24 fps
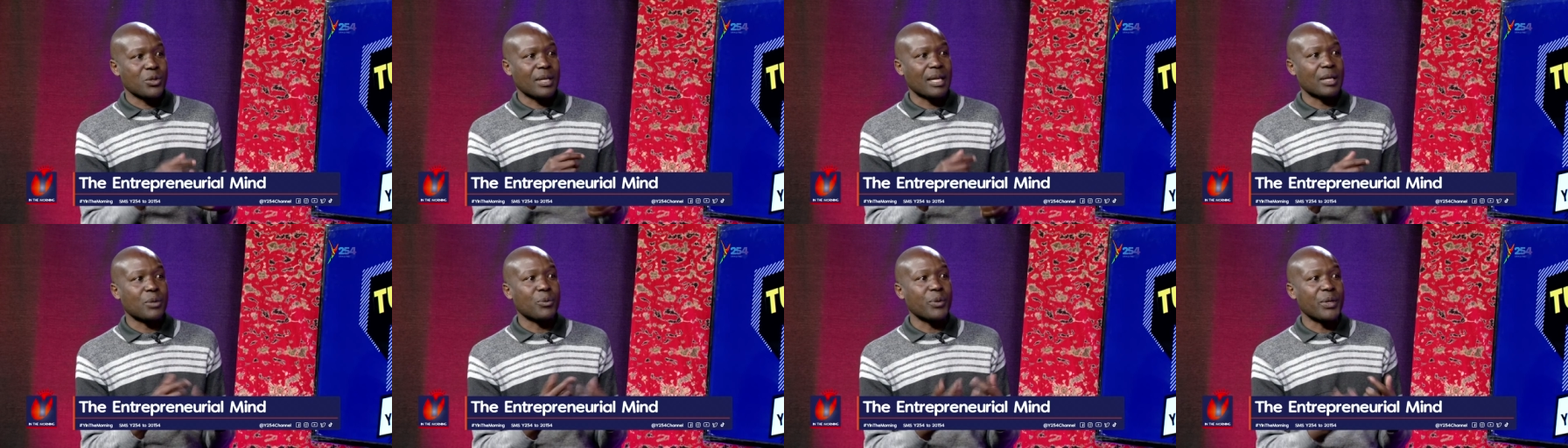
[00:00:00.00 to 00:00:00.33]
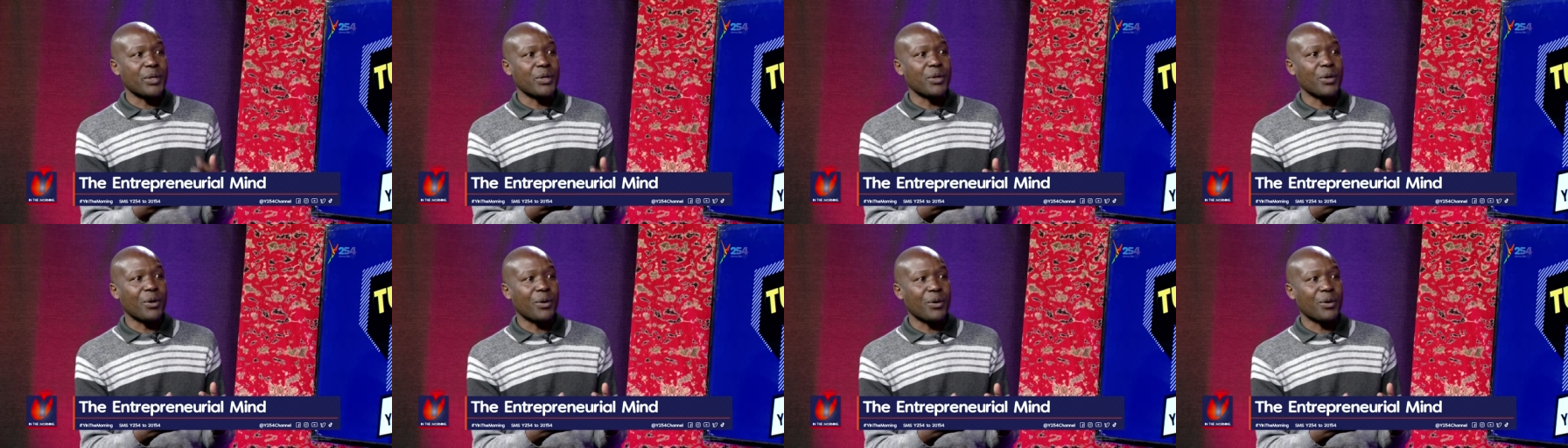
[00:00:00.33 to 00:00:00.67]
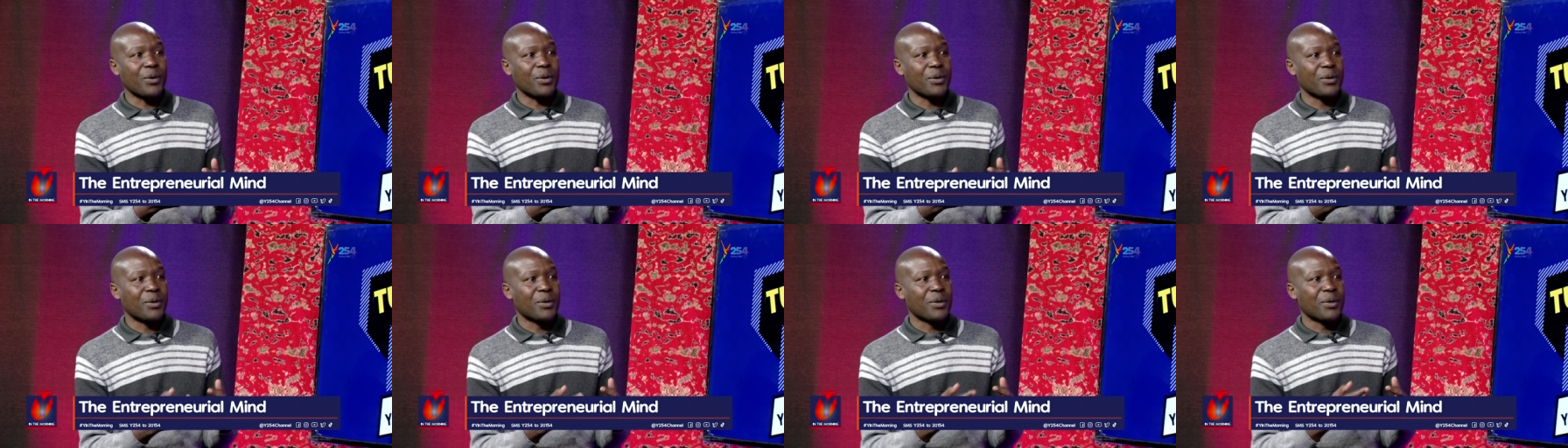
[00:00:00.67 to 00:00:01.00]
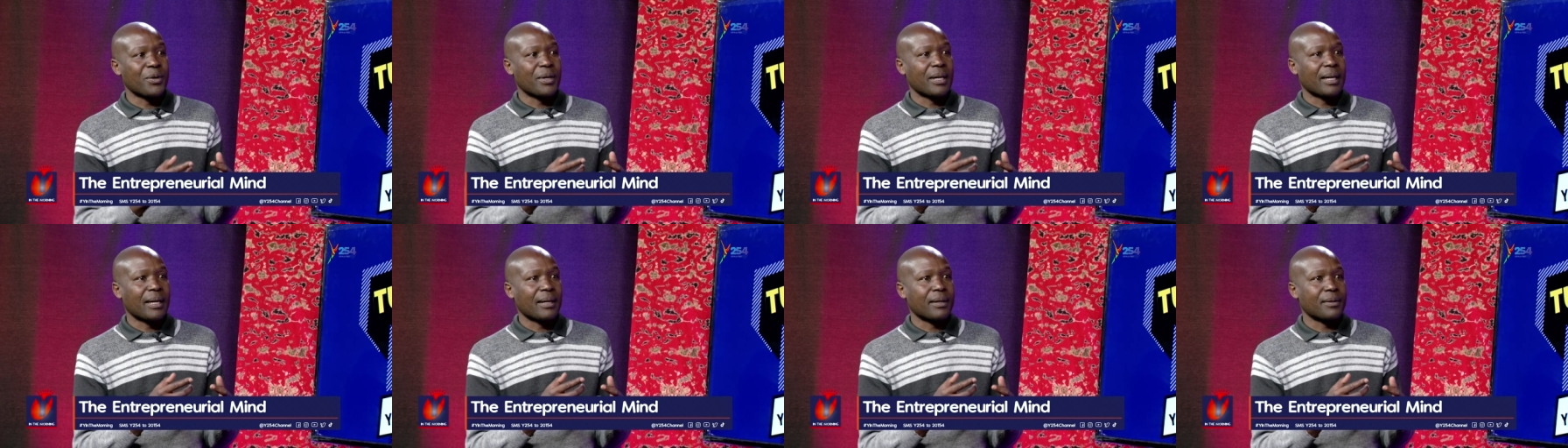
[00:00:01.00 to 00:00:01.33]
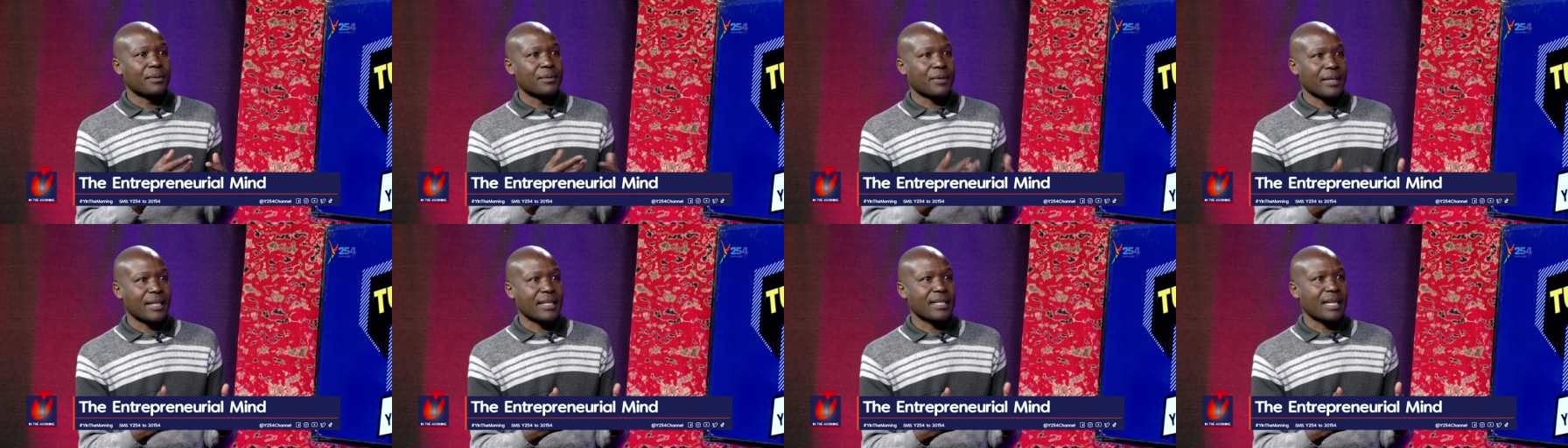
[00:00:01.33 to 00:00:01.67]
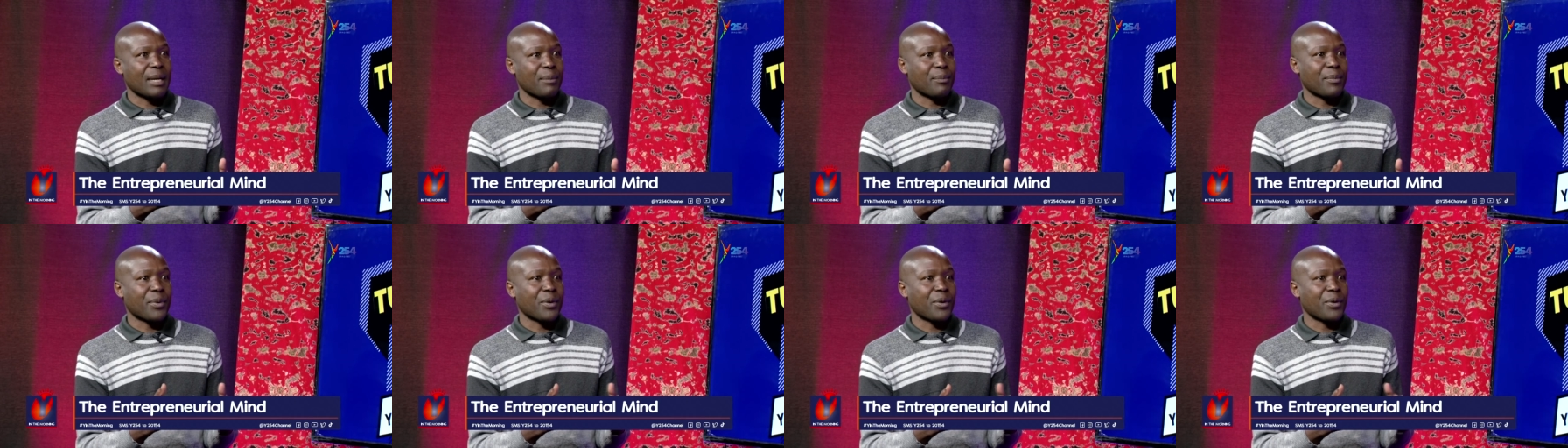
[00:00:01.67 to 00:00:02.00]
so that we know, for
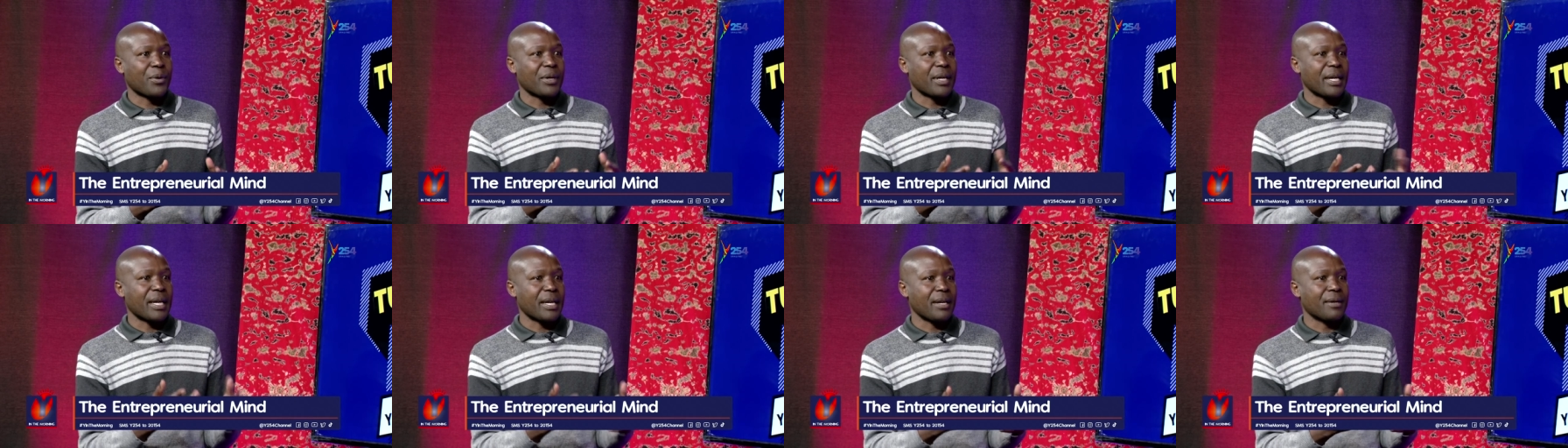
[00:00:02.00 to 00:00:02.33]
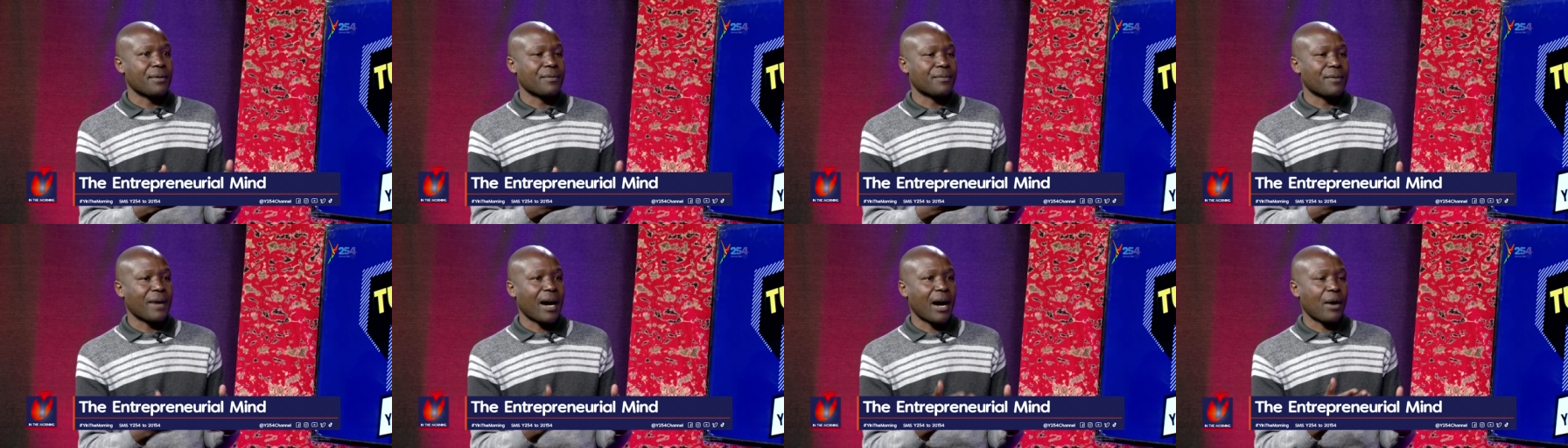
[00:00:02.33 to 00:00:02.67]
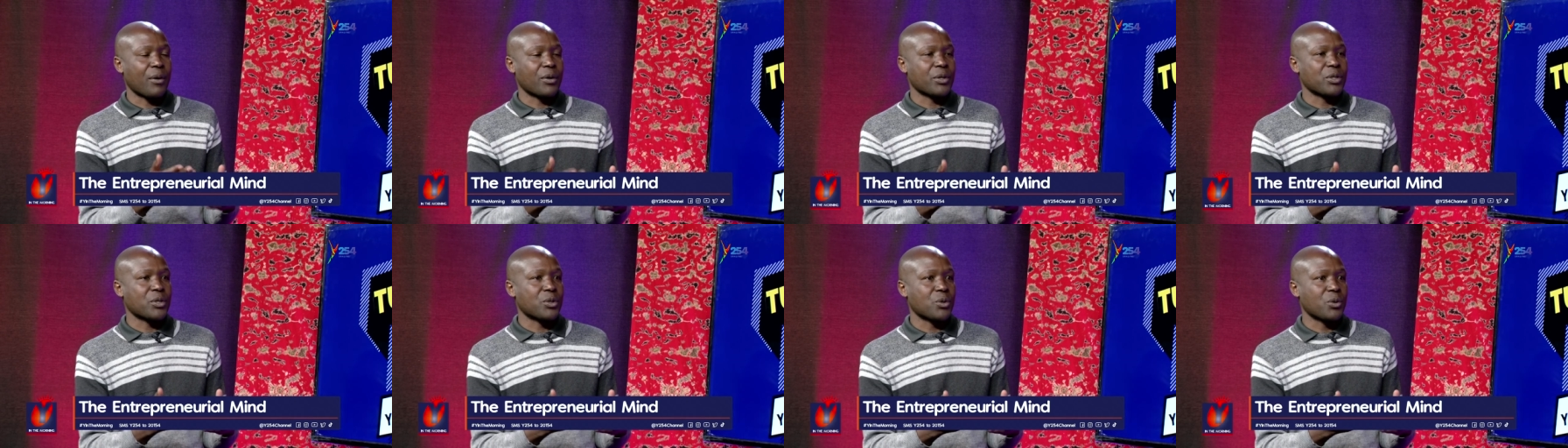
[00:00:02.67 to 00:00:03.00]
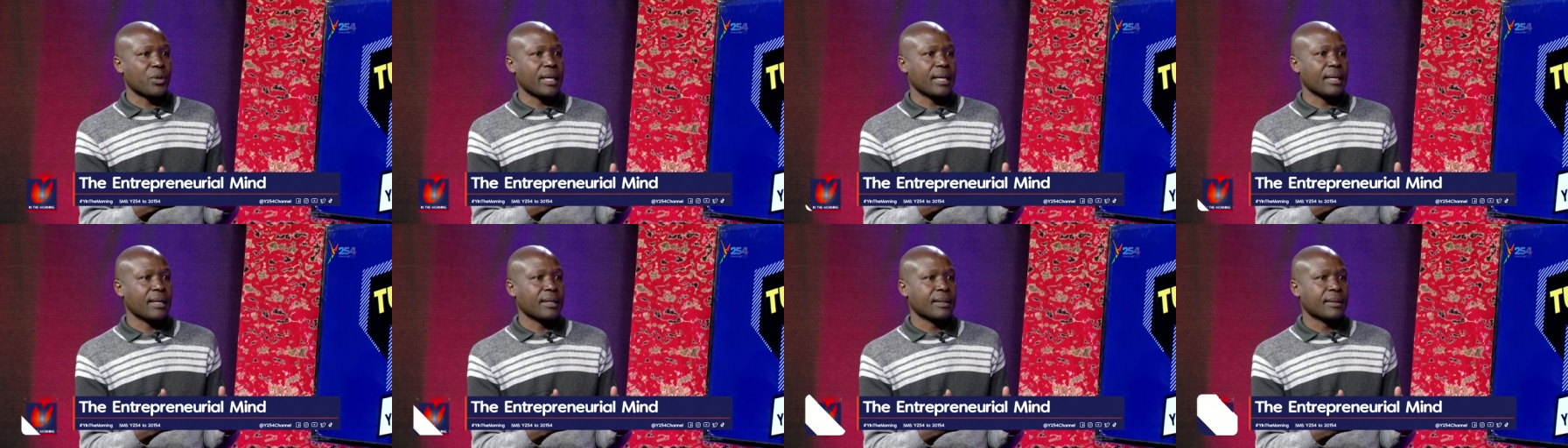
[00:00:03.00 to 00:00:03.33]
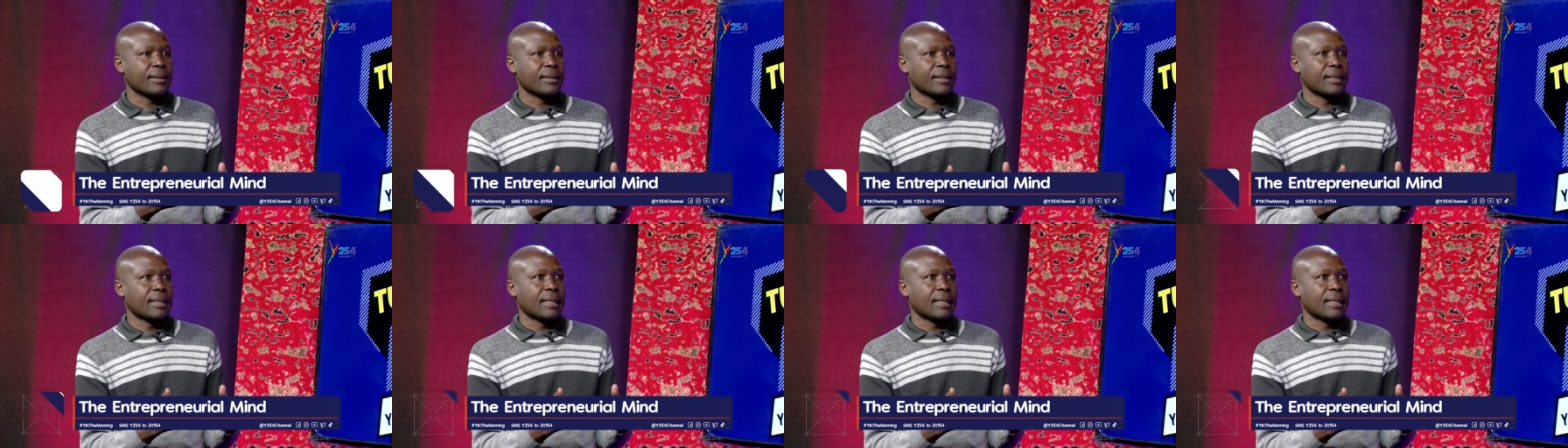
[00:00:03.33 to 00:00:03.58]
example, if I was doing